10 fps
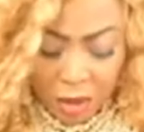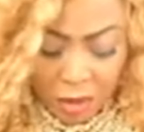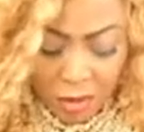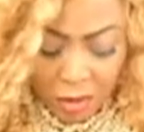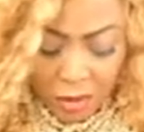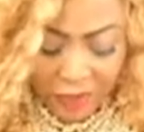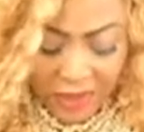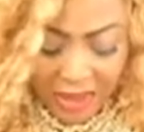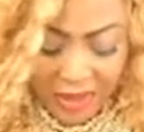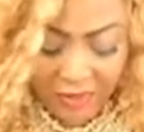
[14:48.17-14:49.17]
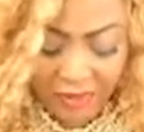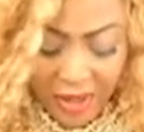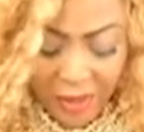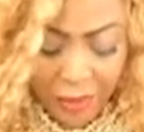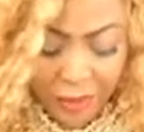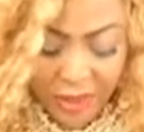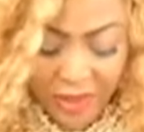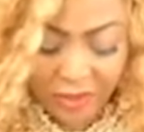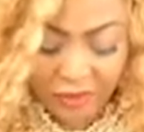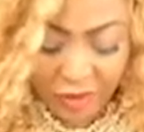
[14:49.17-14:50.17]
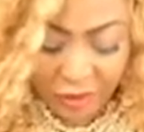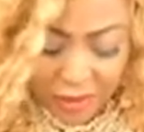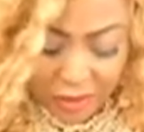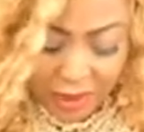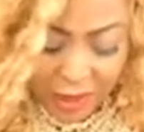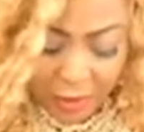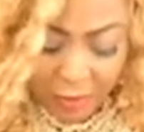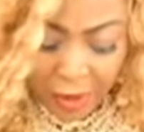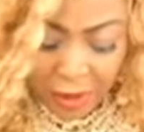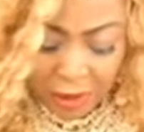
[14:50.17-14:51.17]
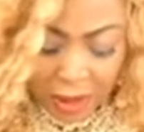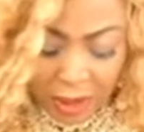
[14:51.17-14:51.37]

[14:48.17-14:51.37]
So that's a very important thing for us to take on board.